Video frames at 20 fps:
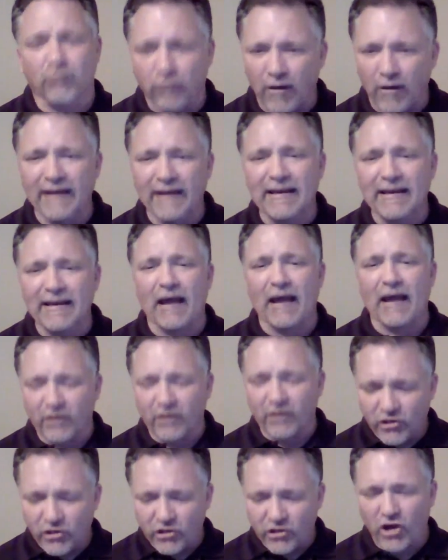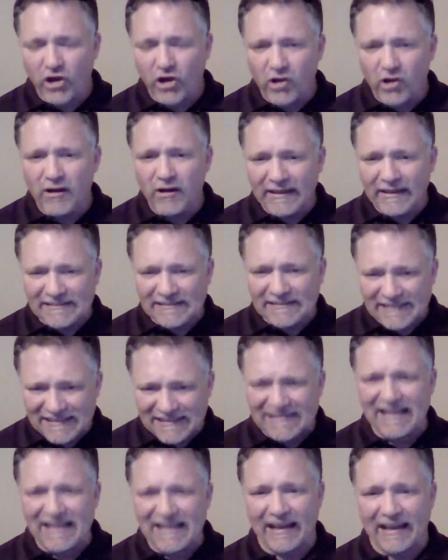right now, currently
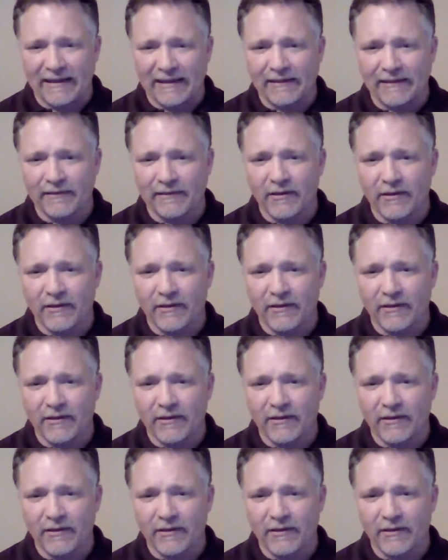today,